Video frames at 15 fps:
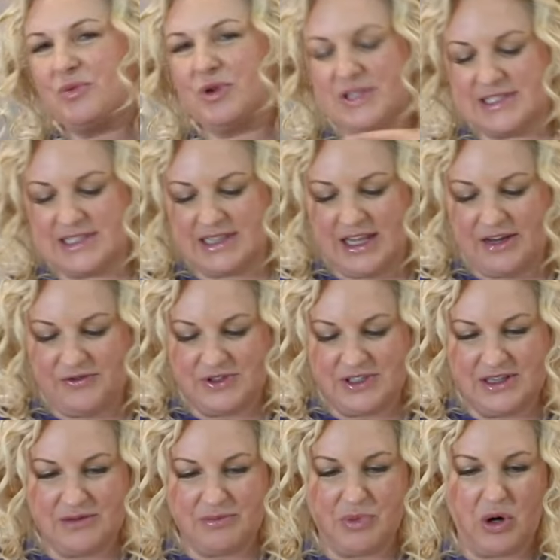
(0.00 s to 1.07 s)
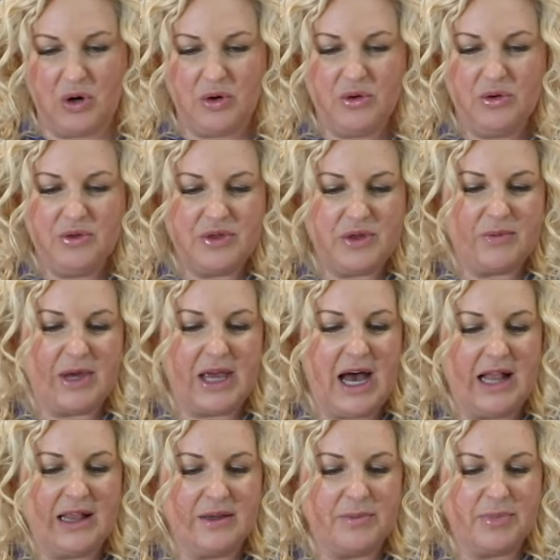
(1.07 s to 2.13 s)
what's left in the bowl that we
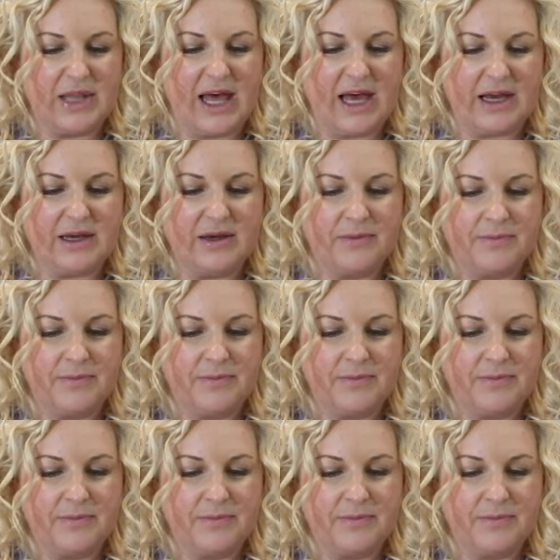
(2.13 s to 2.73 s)
colour black.